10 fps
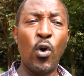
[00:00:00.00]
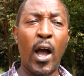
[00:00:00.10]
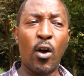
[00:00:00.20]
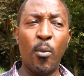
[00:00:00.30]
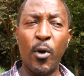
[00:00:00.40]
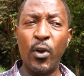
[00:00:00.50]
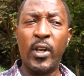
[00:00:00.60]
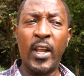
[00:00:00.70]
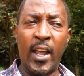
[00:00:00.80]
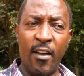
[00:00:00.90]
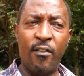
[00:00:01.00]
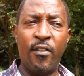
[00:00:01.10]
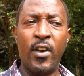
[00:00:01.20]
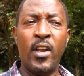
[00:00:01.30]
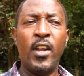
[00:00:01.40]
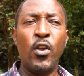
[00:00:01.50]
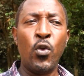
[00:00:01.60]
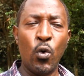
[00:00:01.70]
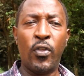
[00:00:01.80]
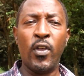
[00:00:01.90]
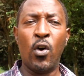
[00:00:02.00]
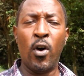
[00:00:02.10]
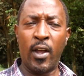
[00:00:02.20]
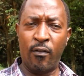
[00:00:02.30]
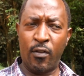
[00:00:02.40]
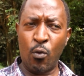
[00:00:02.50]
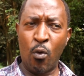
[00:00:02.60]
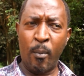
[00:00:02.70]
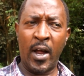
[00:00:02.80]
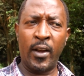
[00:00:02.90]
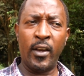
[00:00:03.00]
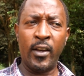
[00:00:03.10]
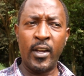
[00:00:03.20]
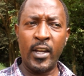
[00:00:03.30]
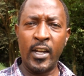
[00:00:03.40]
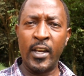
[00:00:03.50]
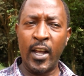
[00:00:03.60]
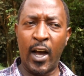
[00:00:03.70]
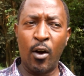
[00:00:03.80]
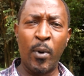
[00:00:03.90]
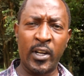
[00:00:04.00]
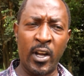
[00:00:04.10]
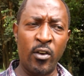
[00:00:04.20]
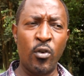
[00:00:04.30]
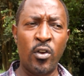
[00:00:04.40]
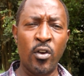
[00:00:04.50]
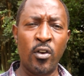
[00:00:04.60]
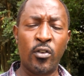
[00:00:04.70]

accommodate every youth or every woman in the Albertine region.